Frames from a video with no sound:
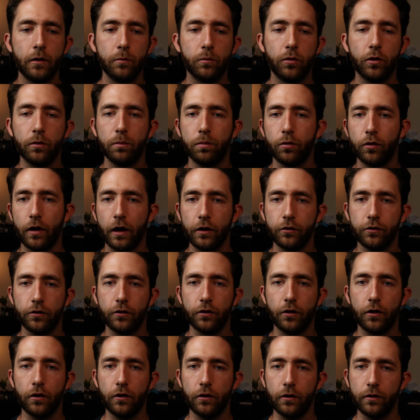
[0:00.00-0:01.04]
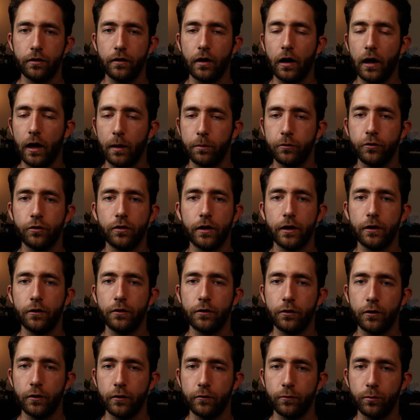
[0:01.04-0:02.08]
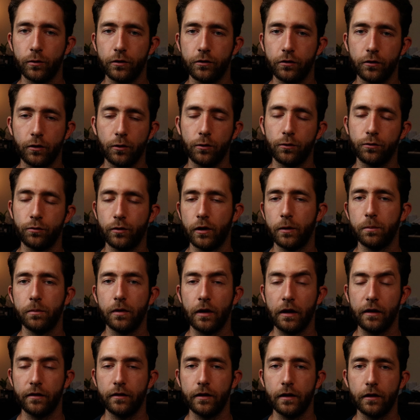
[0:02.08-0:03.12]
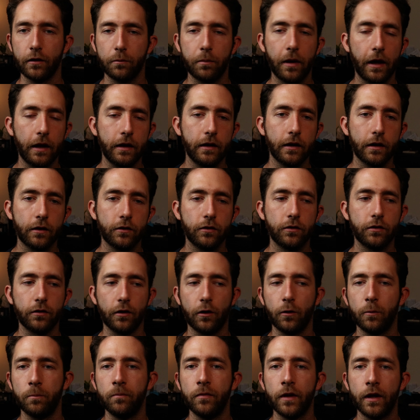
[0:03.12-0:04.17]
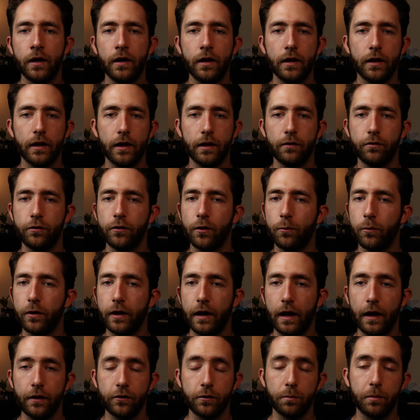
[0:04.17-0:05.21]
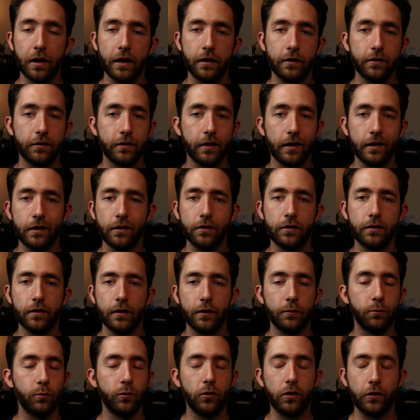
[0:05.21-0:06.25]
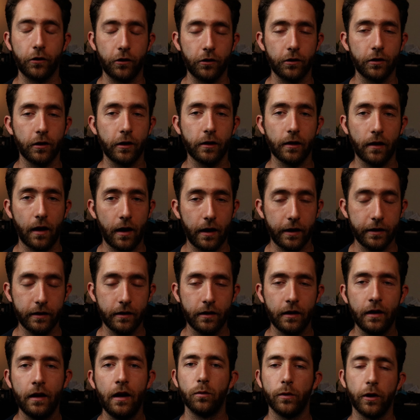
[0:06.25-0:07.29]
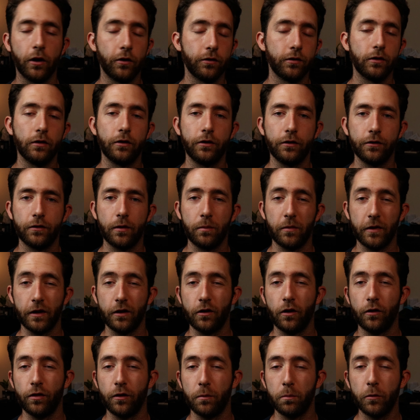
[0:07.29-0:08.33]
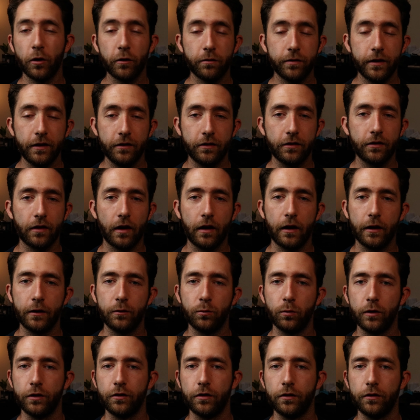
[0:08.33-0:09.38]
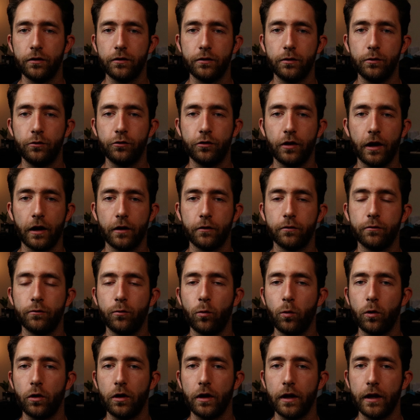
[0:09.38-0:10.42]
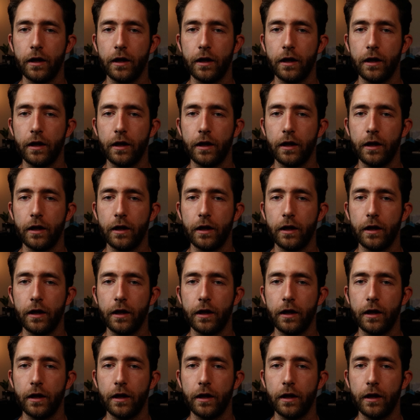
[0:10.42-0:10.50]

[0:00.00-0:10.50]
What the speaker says: put pressure on the obturator nerve, which goes right by the appendix. So if someone has appendicitis, it will hurt a lot. We also learned something called the Murphy sign, which is to check for